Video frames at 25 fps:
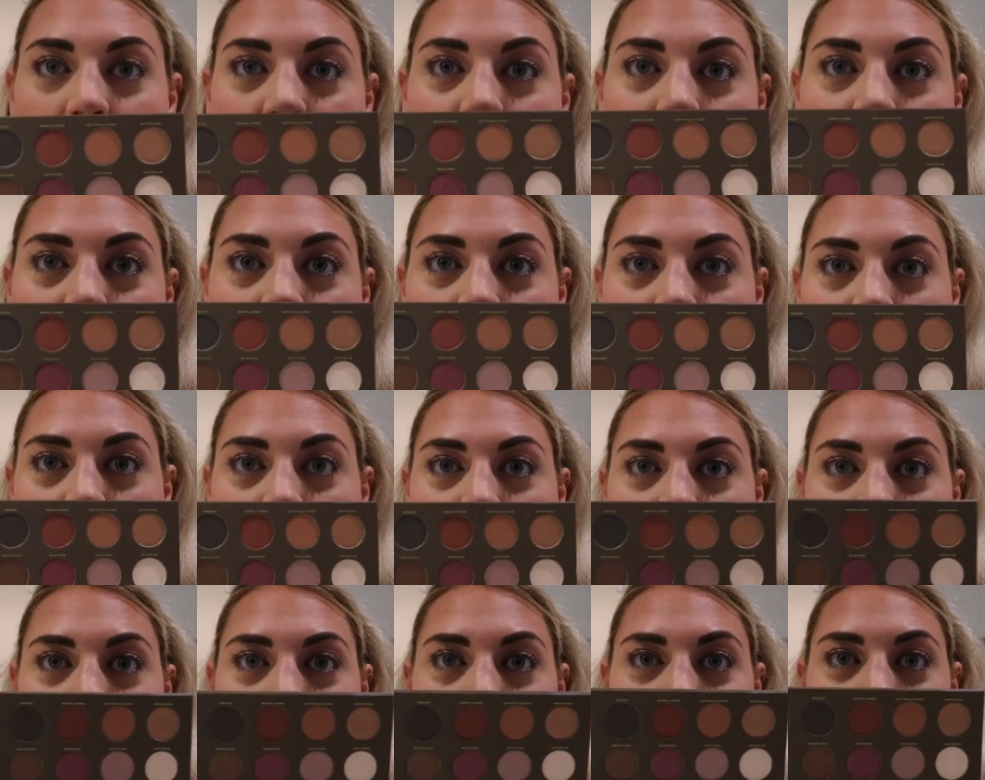
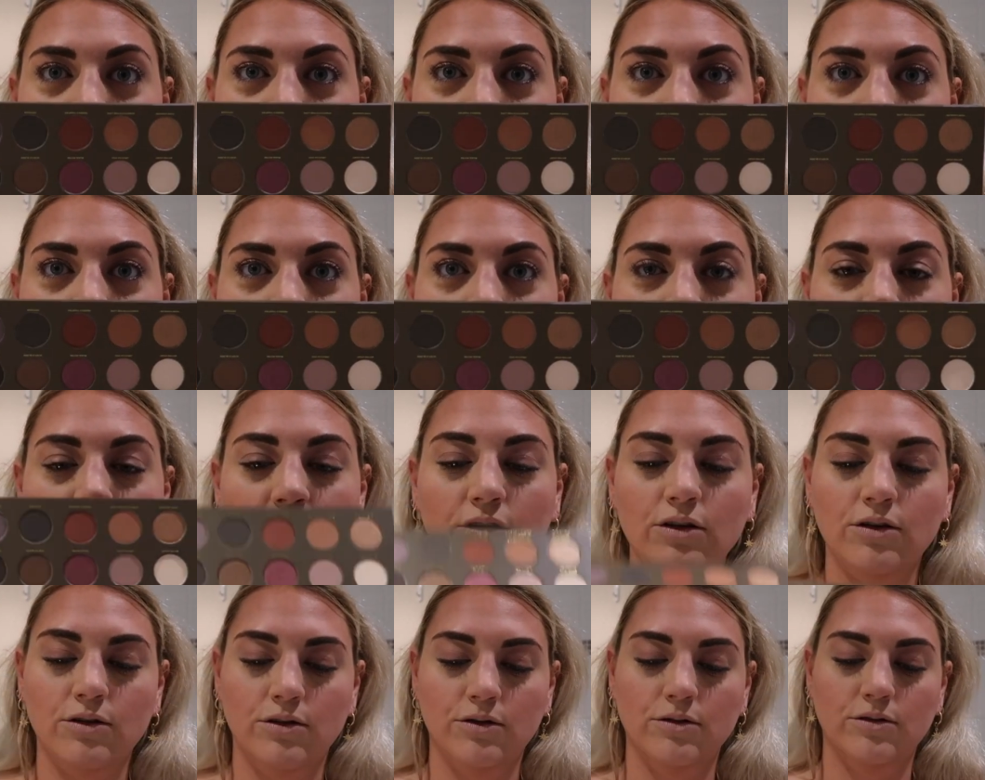So let's try
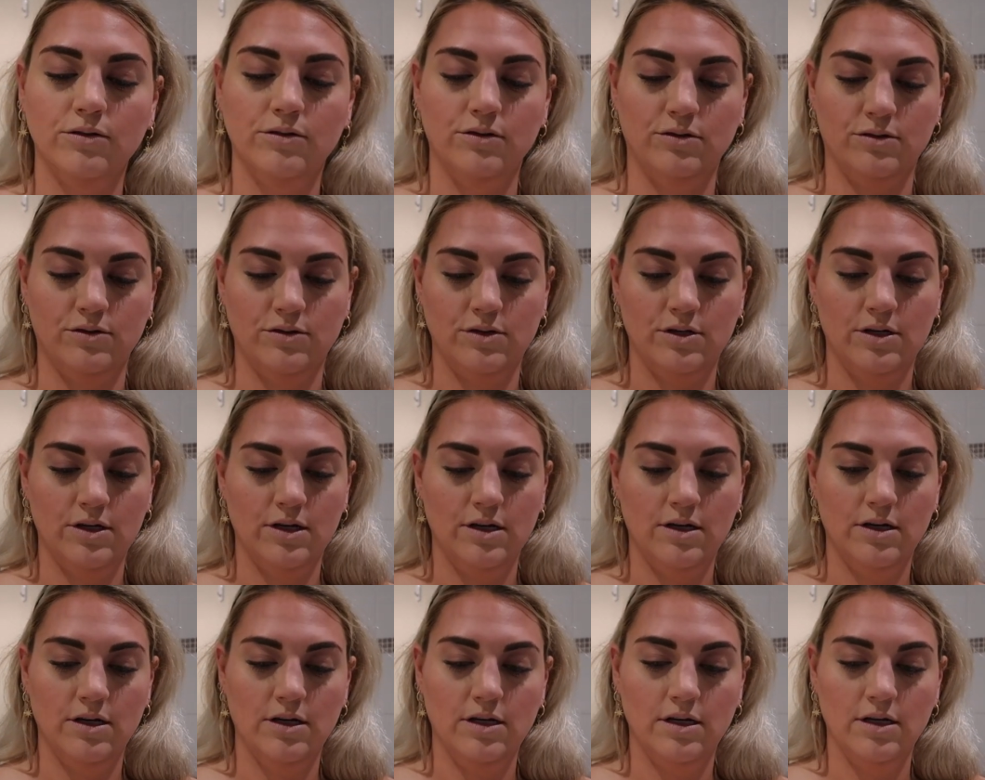and use
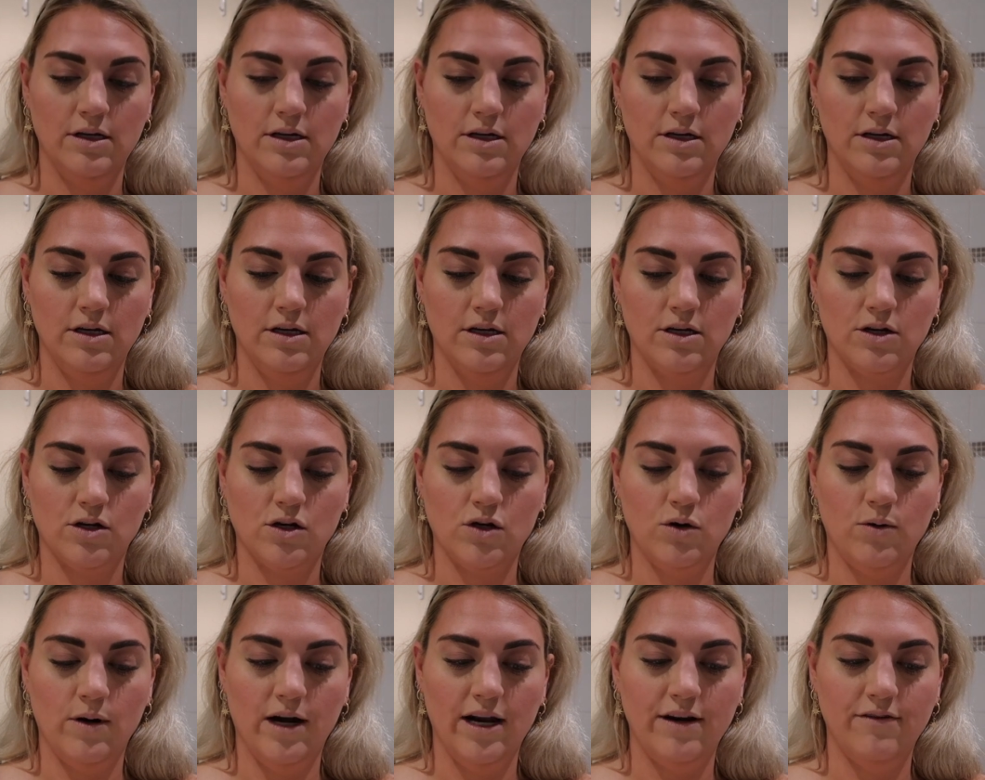
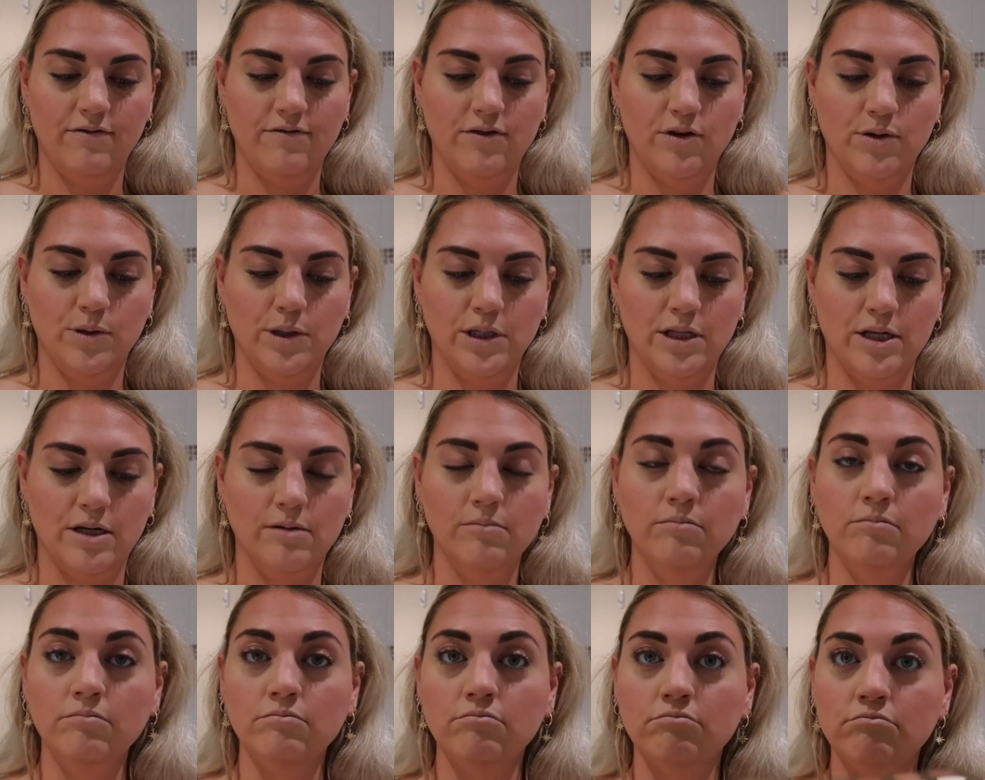quite a few of
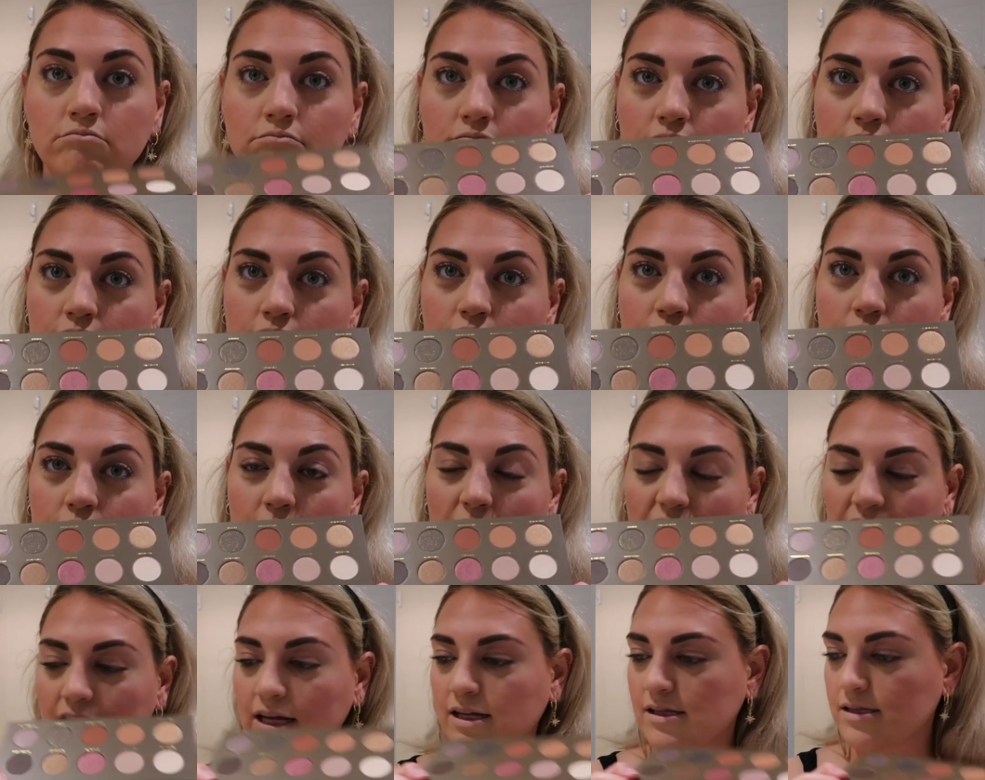them
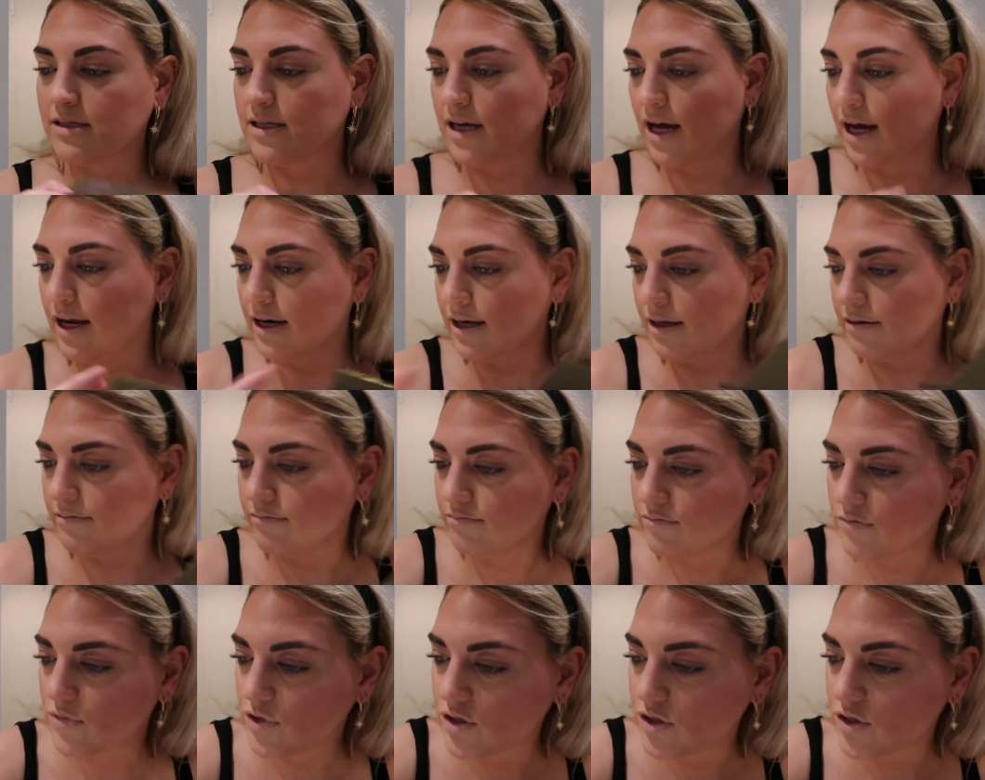and get started.